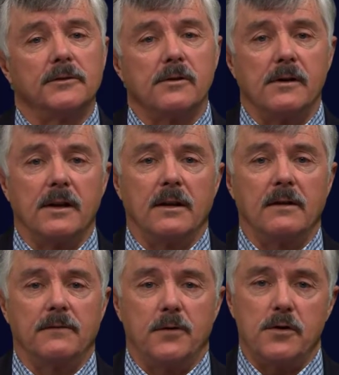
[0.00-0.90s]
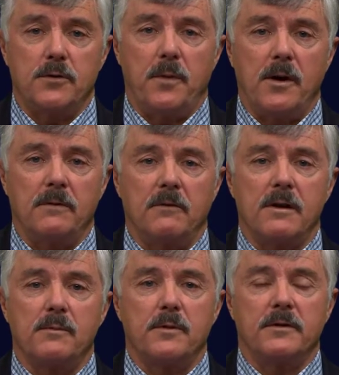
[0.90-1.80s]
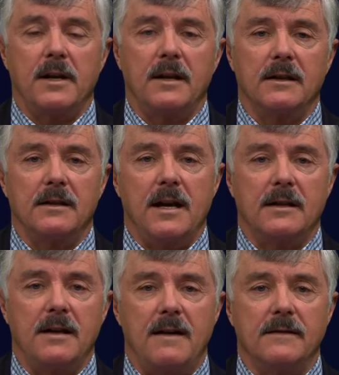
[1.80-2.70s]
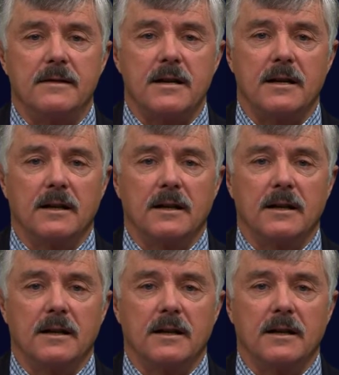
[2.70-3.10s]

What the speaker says: during the first part where you're presenting the technology.